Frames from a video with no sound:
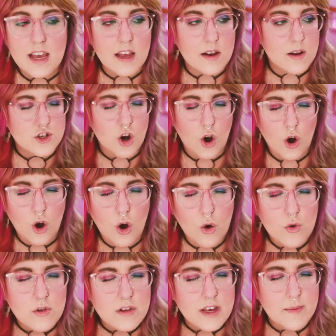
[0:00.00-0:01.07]
It
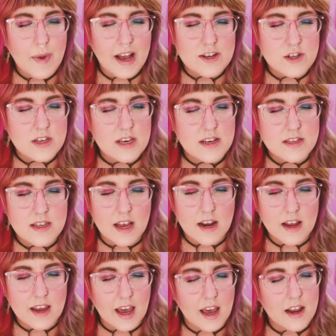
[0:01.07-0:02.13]
totally matched the
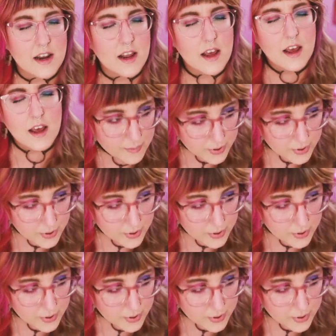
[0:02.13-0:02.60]
aesthetic and